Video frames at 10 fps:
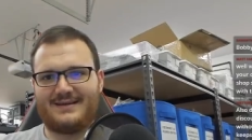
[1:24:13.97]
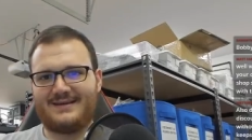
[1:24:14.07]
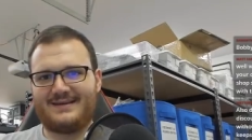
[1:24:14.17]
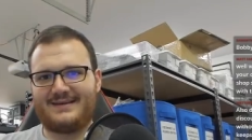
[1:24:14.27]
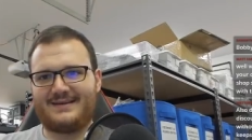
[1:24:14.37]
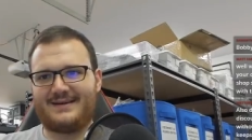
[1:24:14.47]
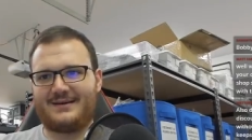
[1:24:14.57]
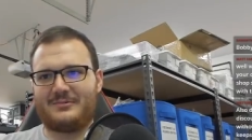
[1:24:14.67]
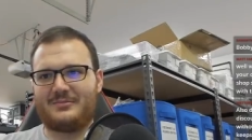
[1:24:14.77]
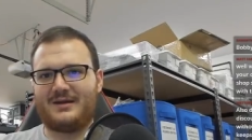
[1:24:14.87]

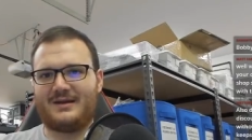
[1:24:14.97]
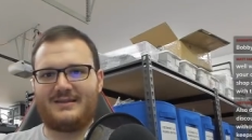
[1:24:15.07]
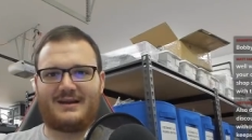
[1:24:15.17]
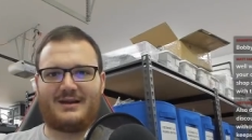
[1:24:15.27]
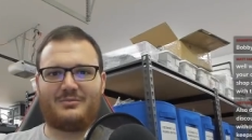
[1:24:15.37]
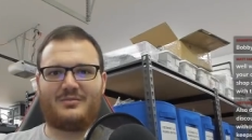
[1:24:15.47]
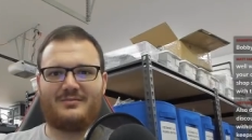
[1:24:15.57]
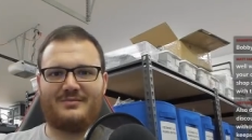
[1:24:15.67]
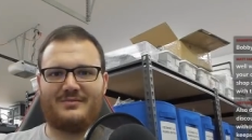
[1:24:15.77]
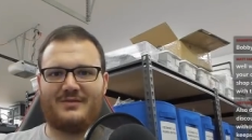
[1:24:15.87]
And then I'm,
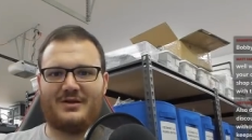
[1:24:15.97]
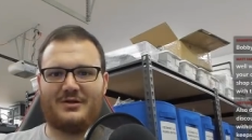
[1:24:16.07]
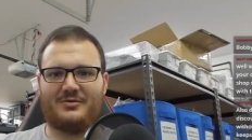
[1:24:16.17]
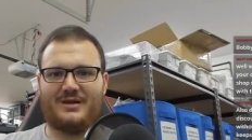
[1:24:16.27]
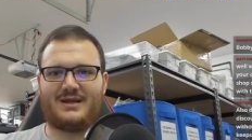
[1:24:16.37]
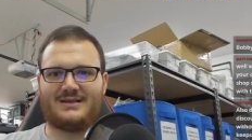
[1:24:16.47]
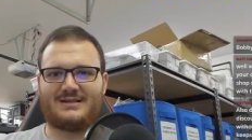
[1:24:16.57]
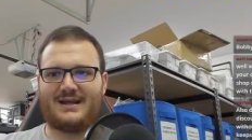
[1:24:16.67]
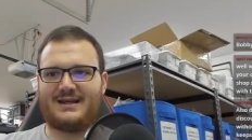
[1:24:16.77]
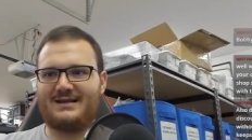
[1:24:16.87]
eating
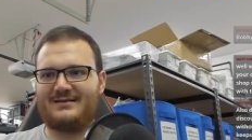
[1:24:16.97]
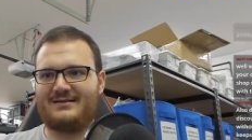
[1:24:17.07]
diet.